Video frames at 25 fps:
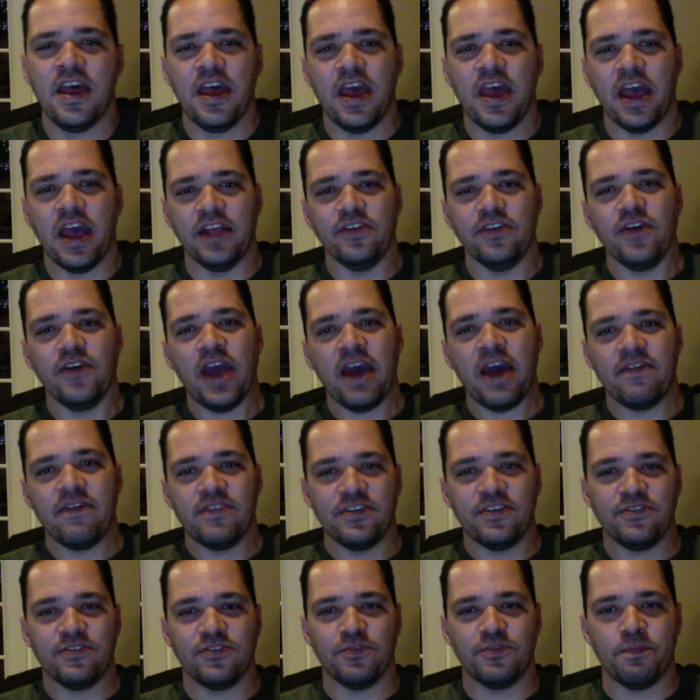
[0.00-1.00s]
and you have
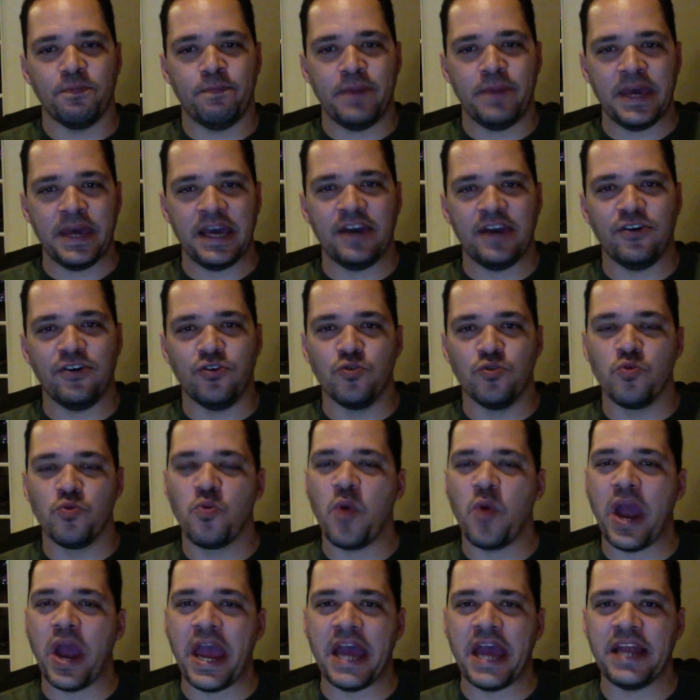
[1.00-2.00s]
this big
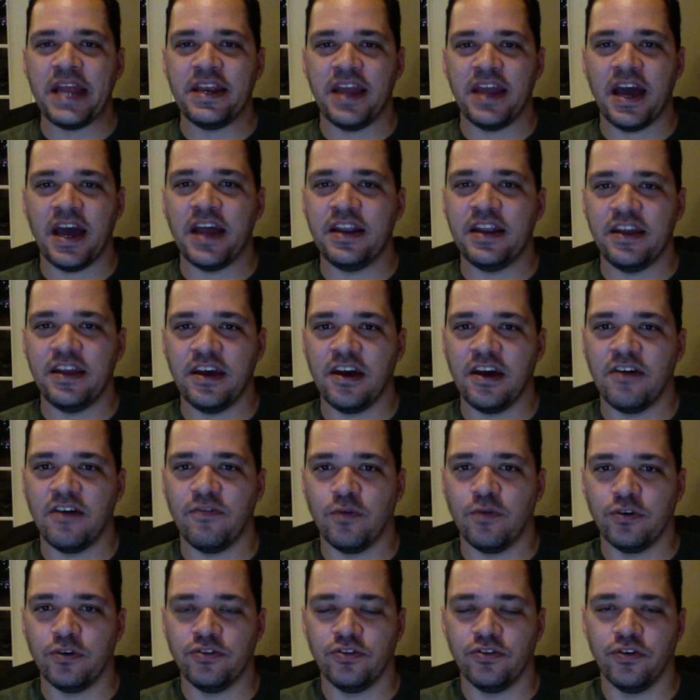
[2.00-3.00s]
grand idea of
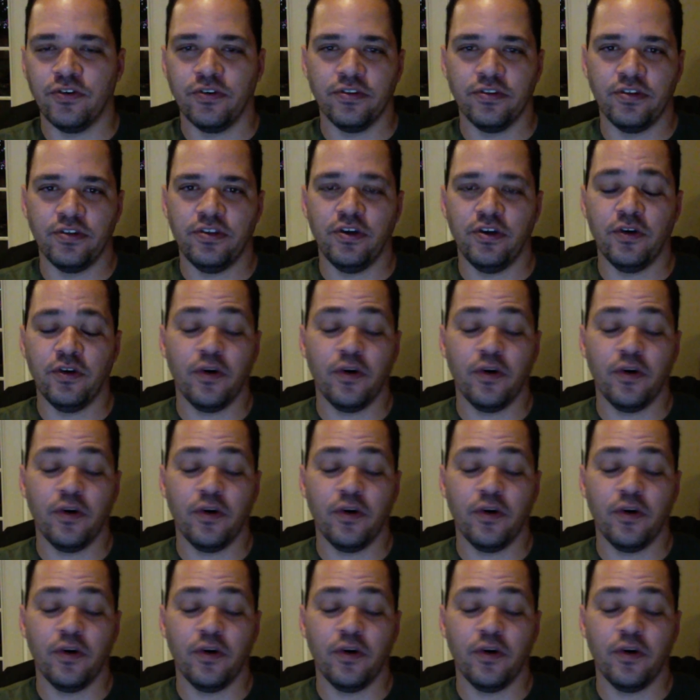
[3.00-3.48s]
what you're going to do.